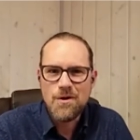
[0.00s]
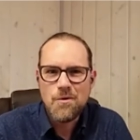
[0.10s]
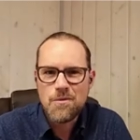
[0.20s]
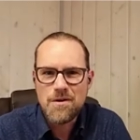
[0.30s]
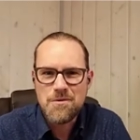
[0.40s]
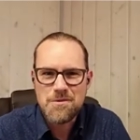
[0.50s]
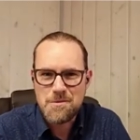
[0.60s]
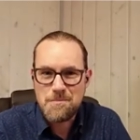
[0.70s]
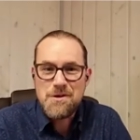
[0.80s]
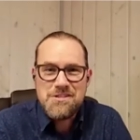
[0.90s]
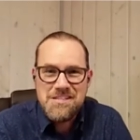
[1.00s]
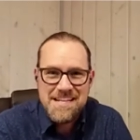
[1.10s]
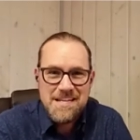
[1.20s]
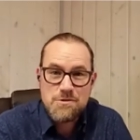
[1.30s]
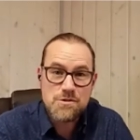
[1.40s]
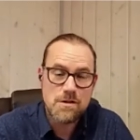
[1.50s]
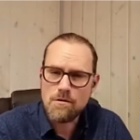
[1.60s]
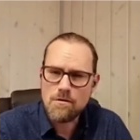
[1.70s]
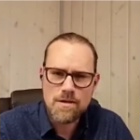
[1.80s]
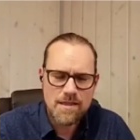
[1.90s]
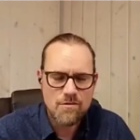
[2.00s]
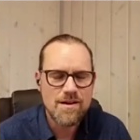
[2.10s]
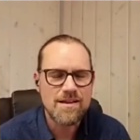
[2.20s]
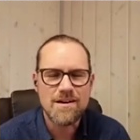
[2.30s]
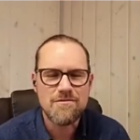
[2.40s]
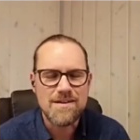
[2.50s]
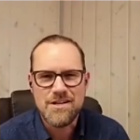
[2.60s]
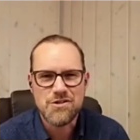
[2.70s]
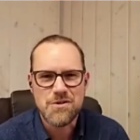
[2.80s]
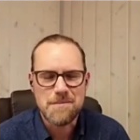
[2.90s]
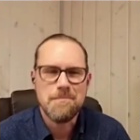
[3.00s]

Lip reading: Although the person selling to you said, oh yeah, great, I really enjoy them.